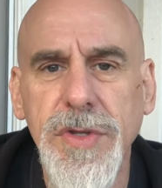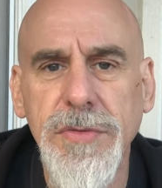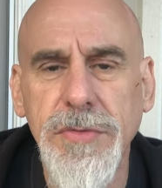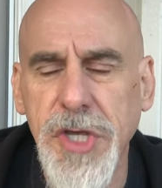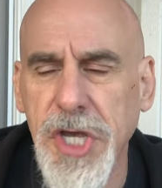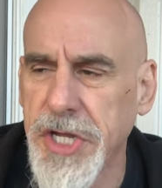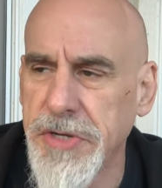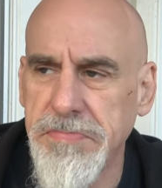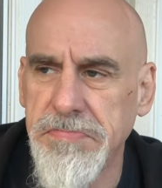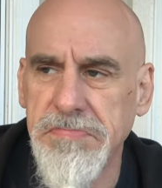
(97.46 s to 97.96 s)

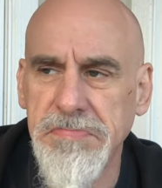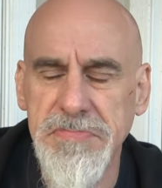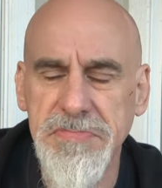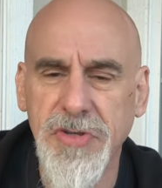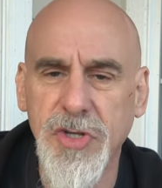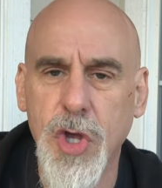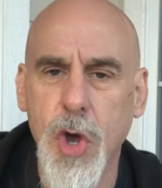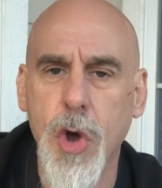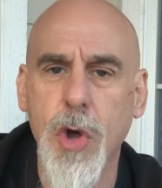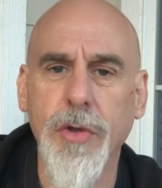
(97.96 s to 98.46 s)
Good
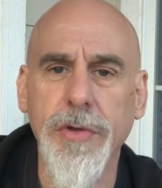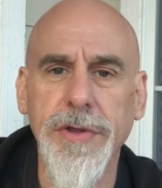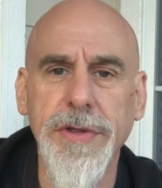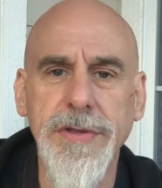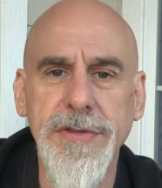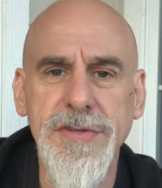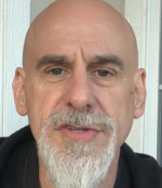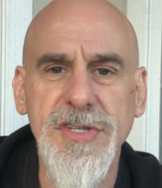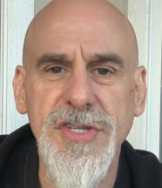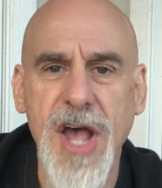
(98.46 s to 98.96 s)
gold,
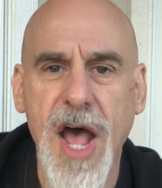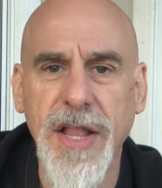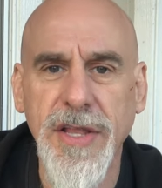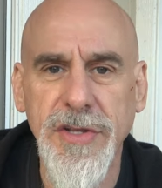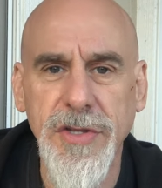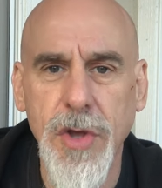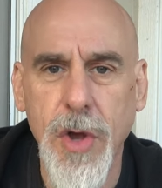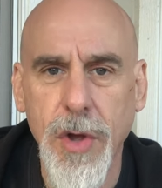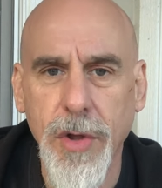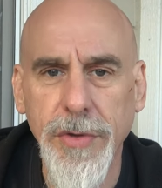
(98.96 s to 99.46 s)

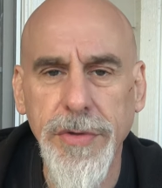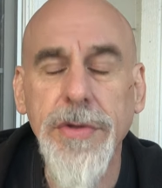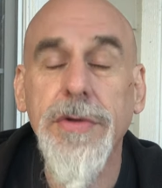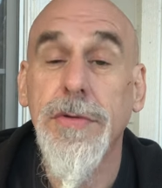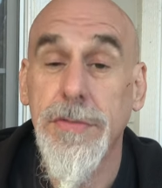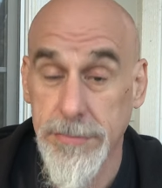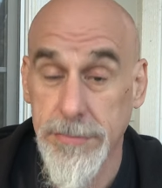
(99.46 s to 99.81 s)
solid gold.